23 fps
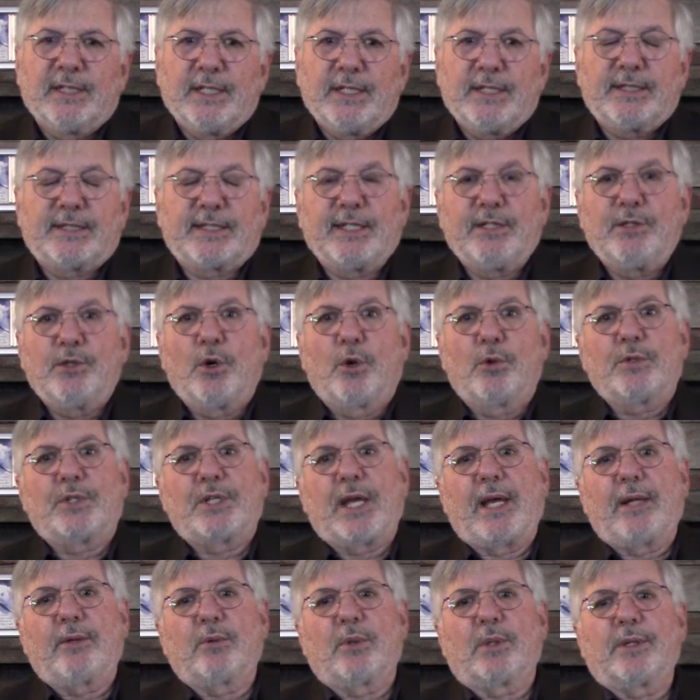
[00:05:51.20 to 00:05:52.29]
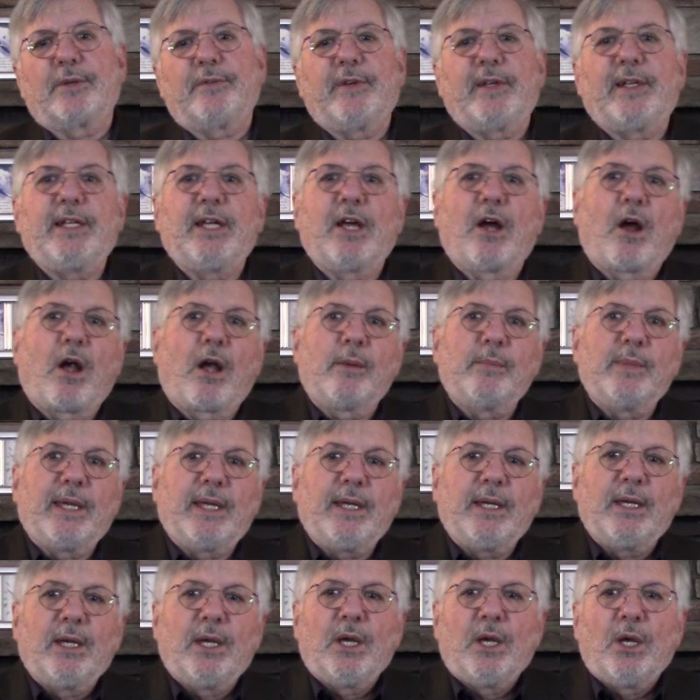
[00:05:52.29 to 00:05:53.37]
You see, no general of any
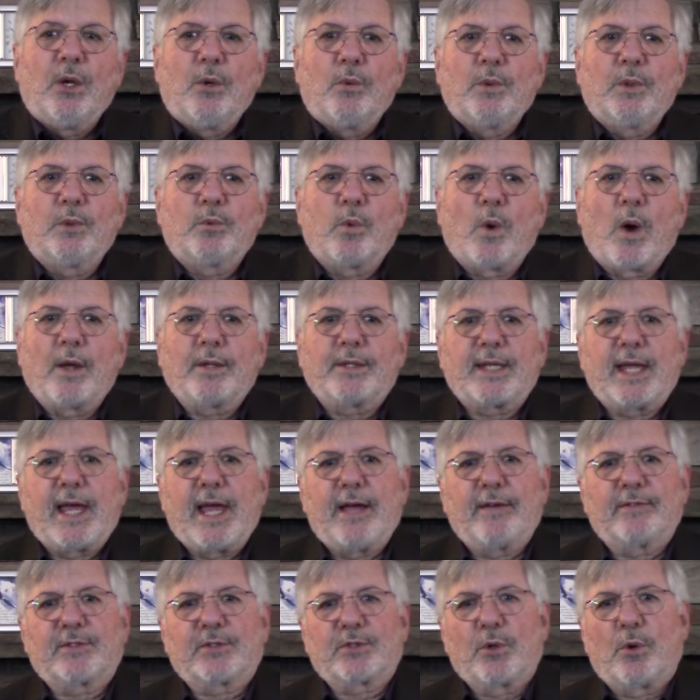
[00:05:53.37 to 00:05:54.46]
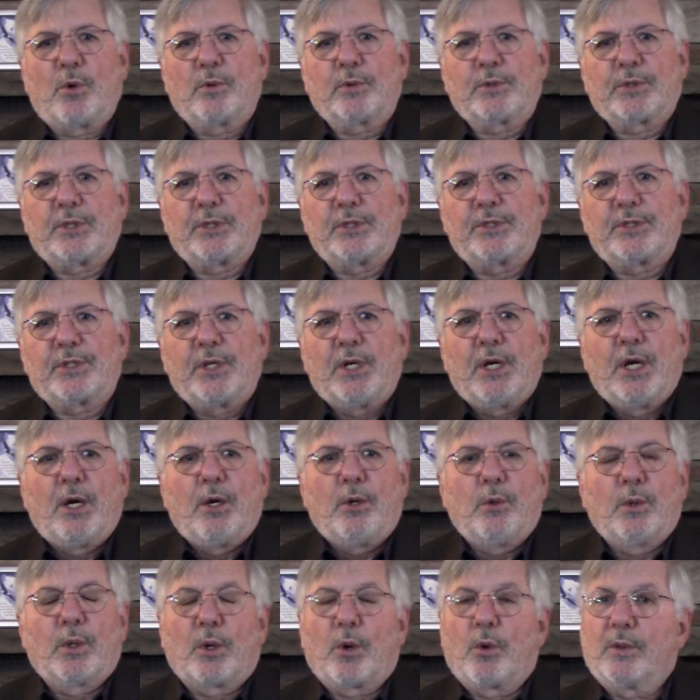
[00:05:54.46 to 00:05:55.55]
army would want to have soldiers
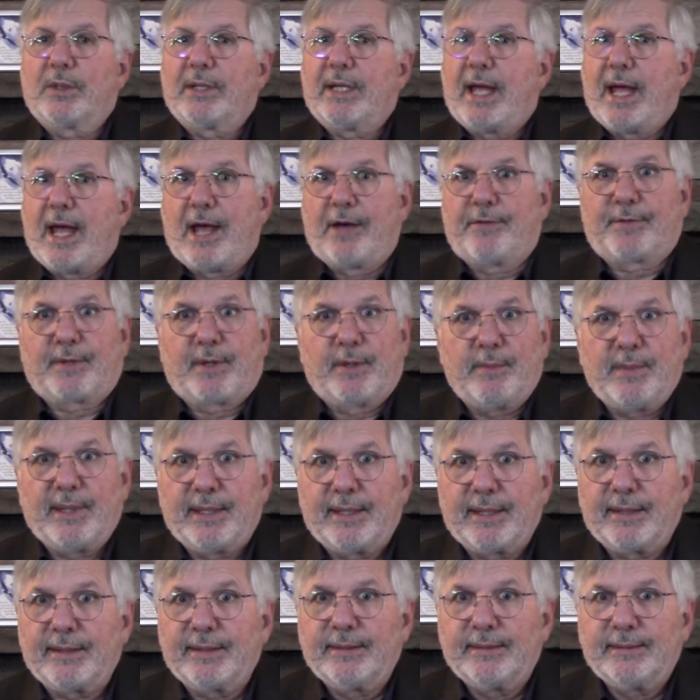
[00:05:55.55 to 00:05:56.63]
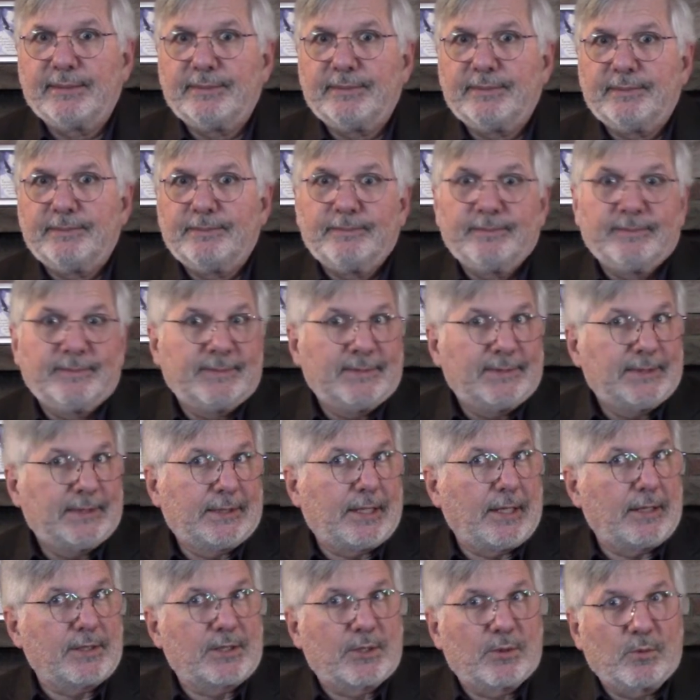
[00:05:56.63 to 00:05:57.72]
who are only half committed. It
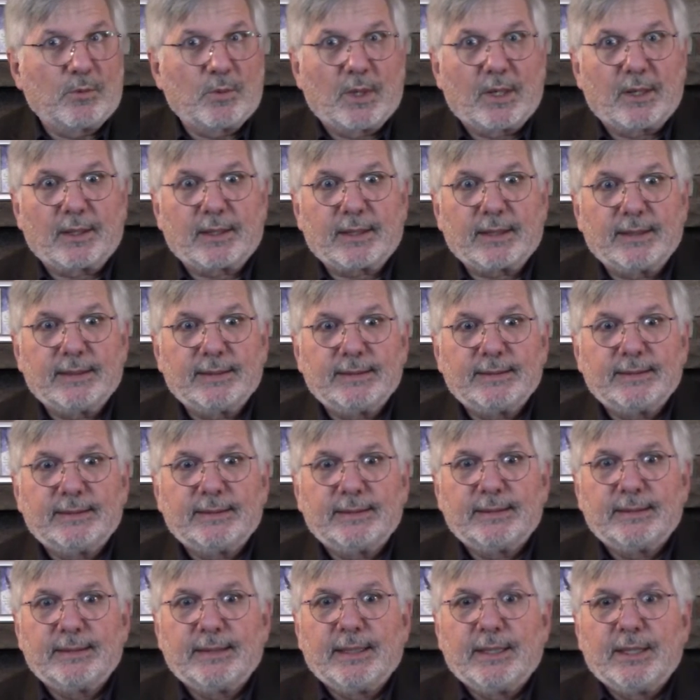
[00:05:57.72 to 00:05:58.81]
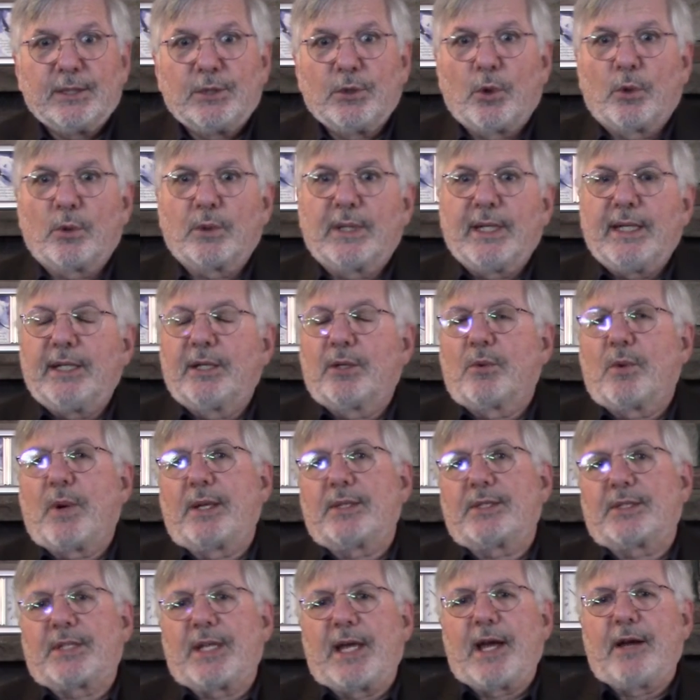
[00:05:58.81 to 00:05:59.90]
doesn't work. No leader
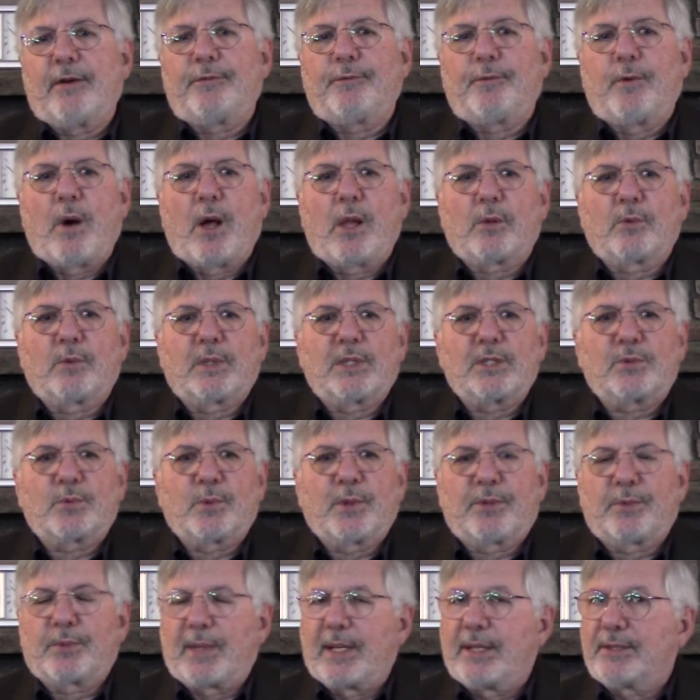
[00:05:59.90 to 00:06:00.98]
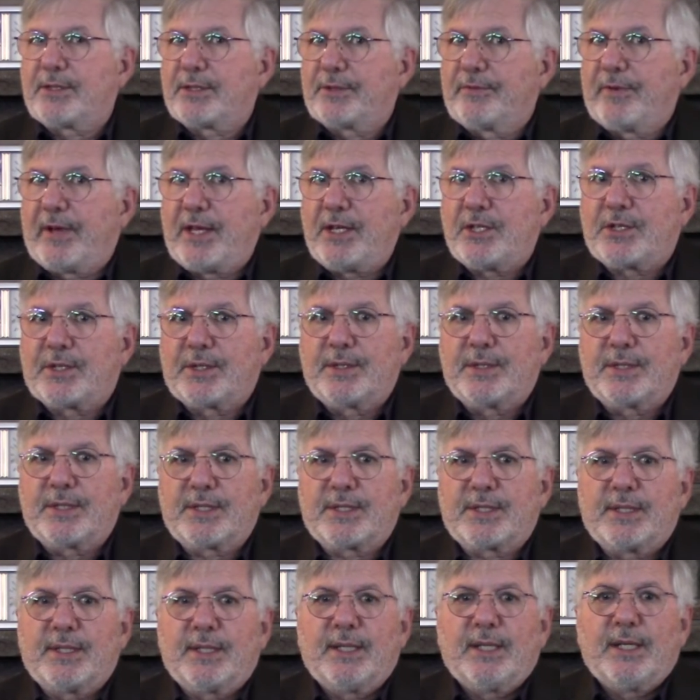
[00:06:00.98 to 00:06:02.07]
wants to have followers with
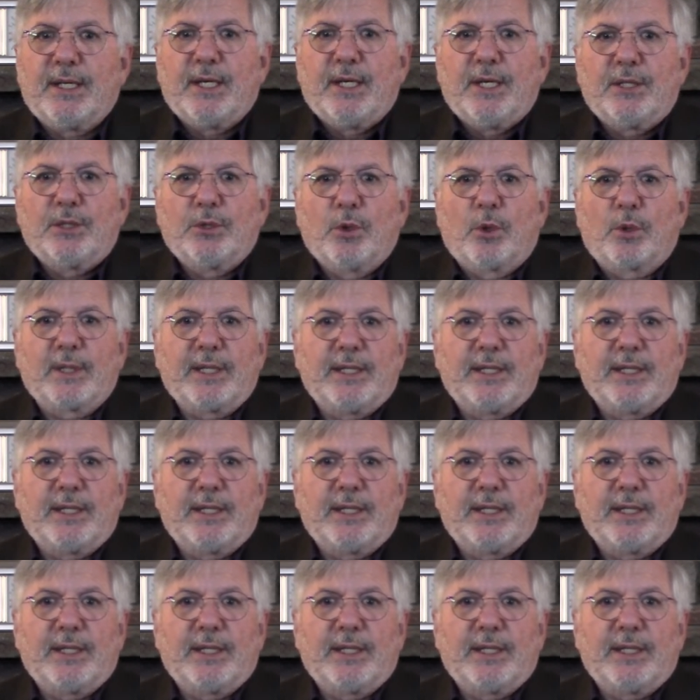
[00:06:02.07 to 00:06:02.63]
reservations. No